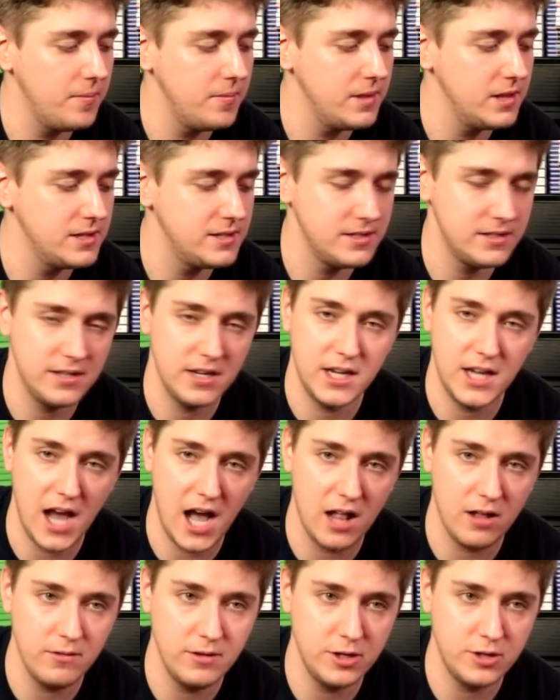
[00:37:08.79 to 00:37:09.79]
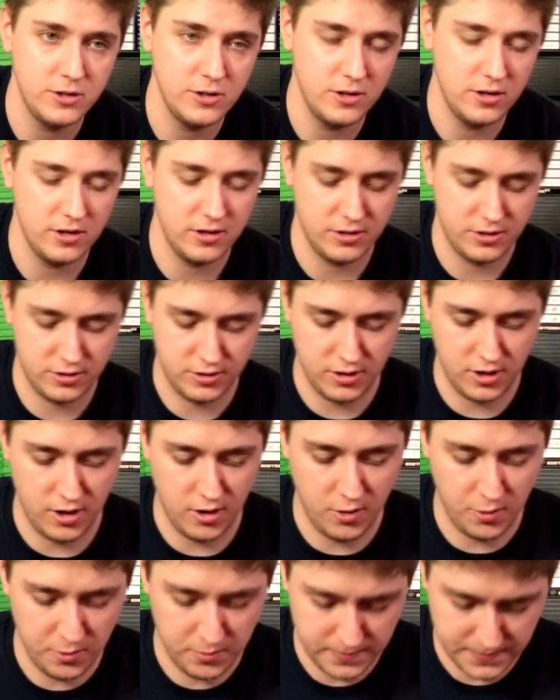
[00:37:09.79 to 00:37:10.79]
This is a gallery shooter,
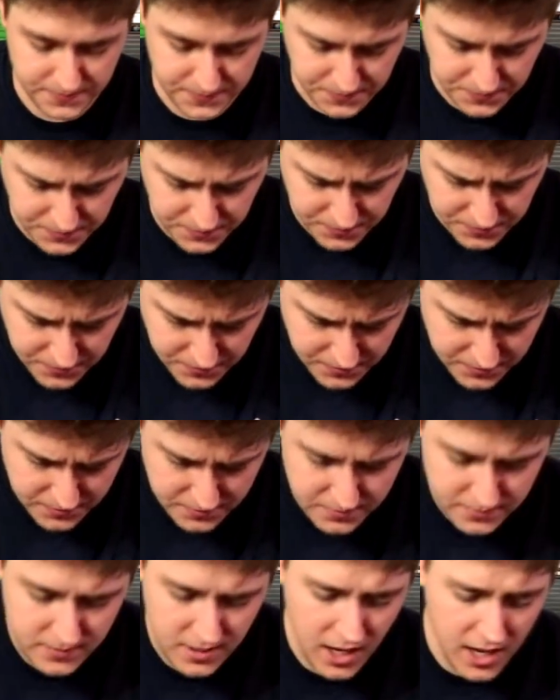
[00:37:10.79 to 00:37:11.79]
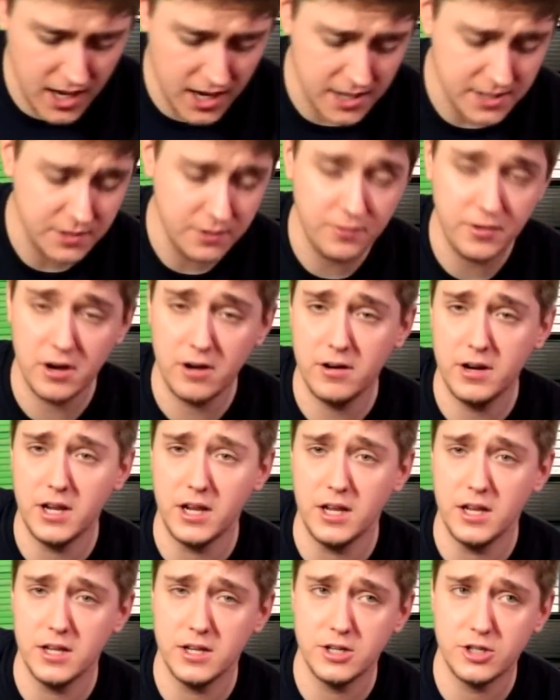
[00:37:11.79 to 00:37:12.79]
so it has a
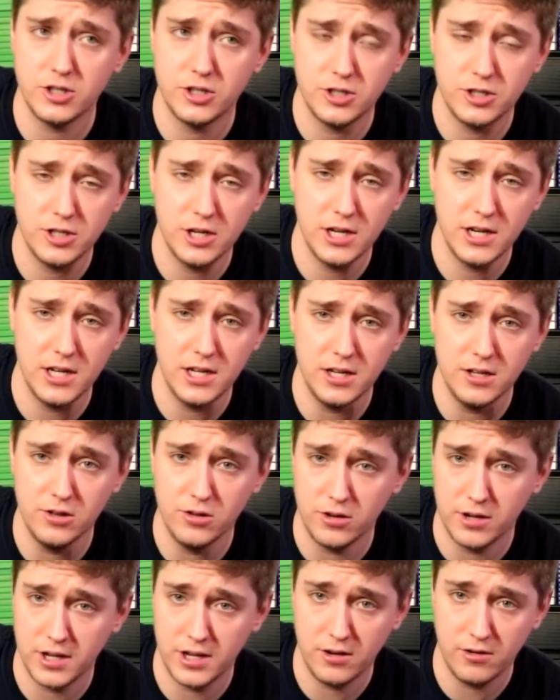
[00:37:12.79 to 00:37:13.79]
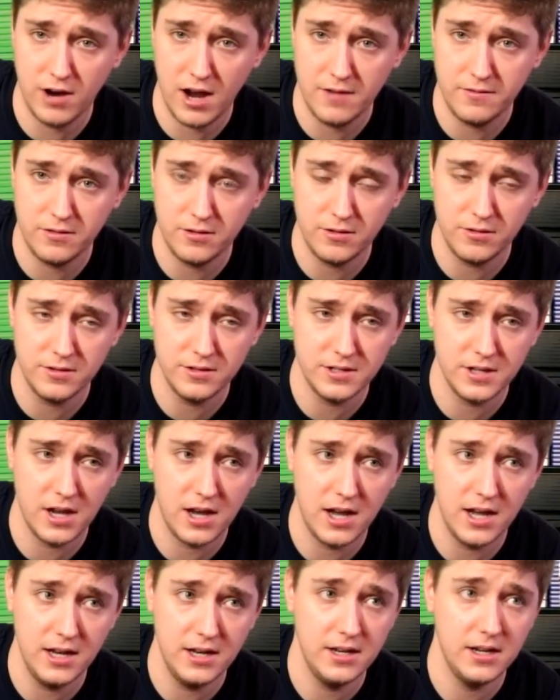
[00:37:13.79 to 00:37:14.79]
very shitty looking graphical
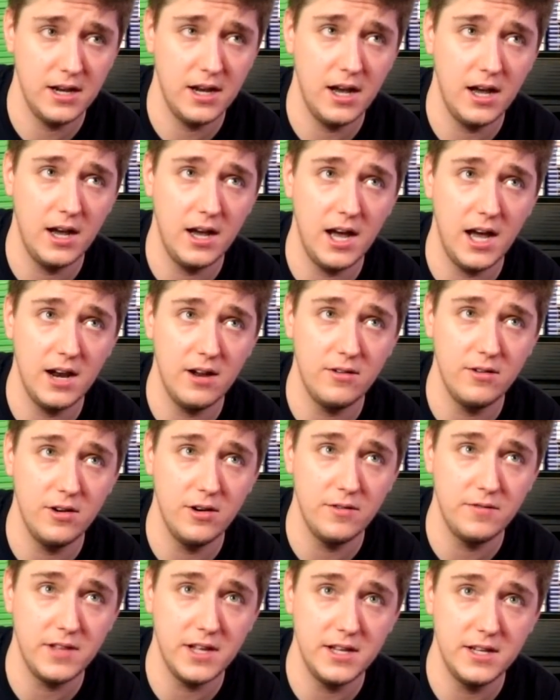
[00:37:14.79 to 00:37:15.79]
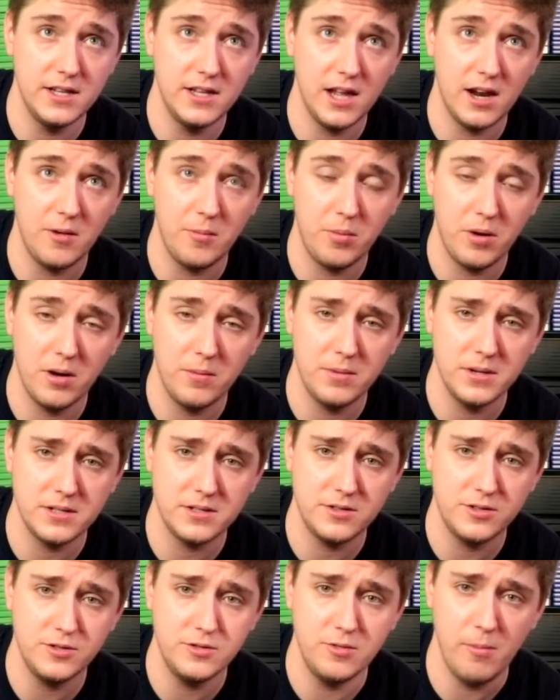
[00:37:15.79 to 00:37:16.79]
design. I don't know if they did that on
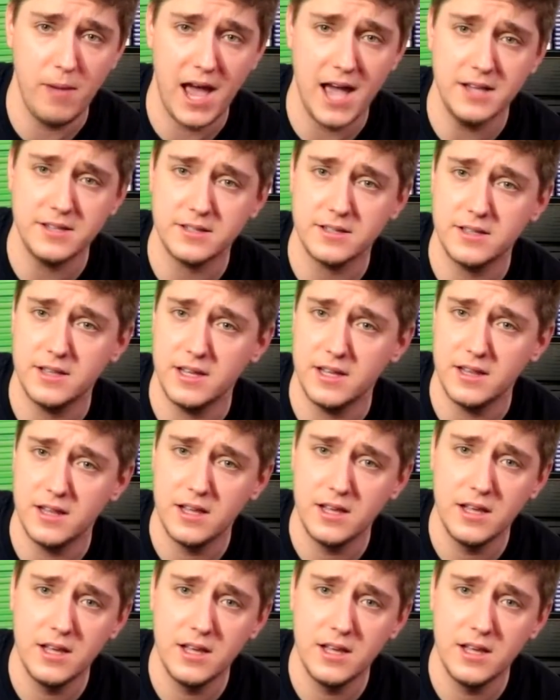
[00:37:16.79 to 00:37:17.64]
purpose to mask that